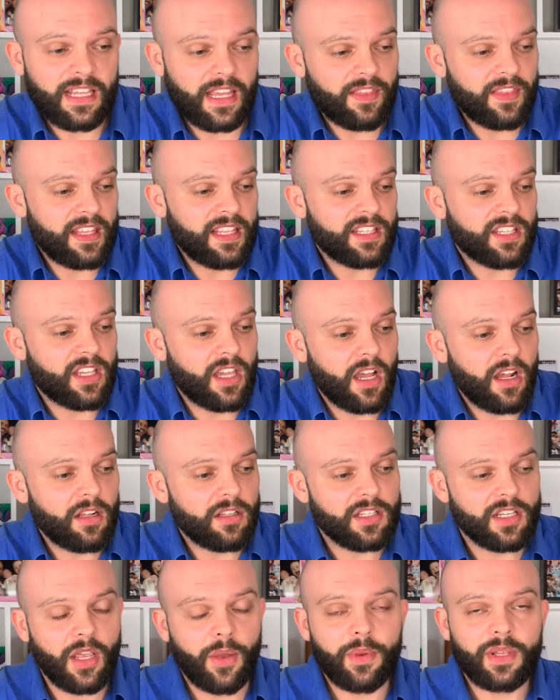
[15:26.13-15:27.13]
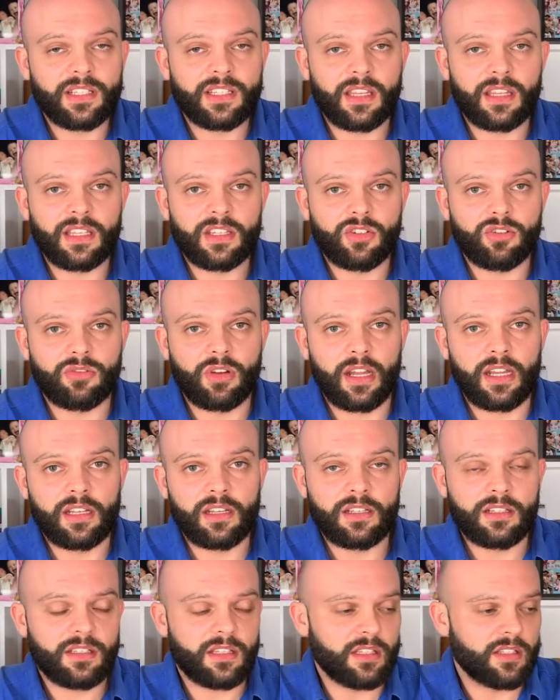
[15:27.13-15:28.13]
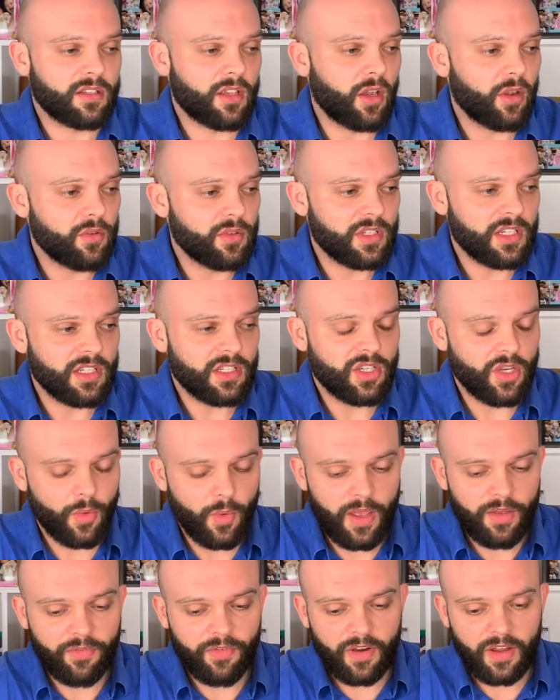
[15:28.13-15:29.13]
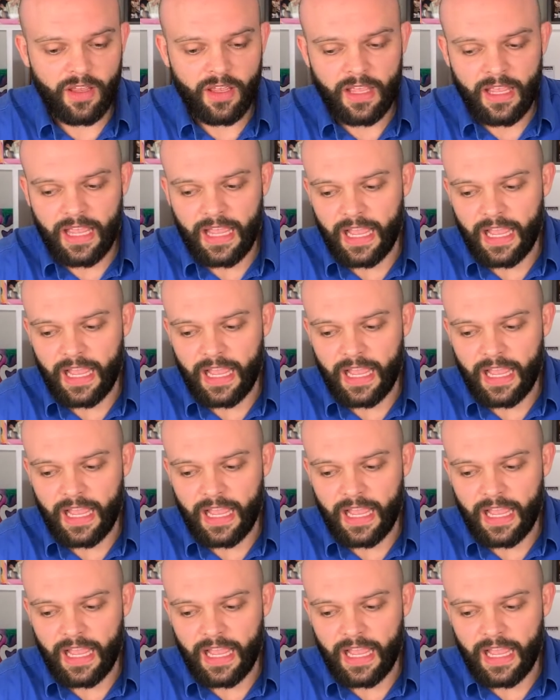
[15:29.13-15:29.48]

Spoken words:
And these girls going to these trainers, these coaches, whoever,